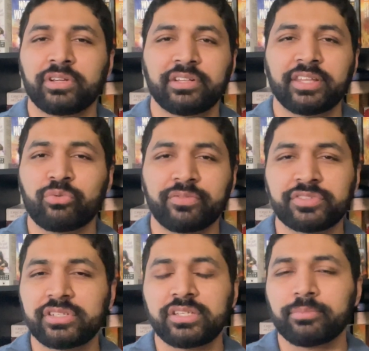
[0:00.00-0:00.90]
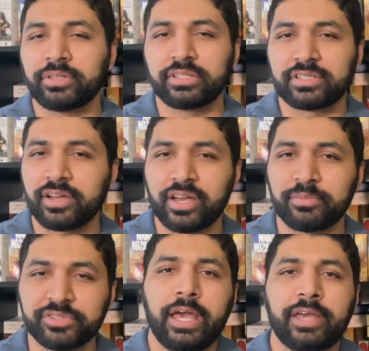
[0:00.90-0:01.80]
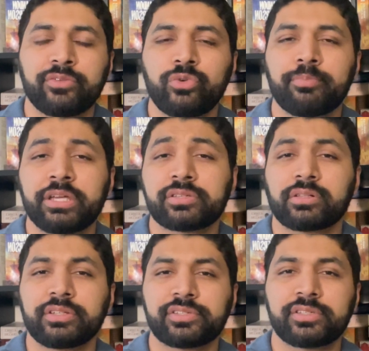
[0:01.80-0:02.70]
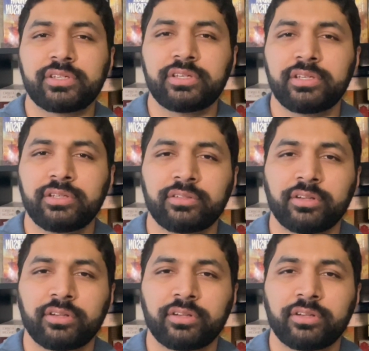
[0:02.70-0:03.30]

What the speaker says: that we've seen a million times. And we basically see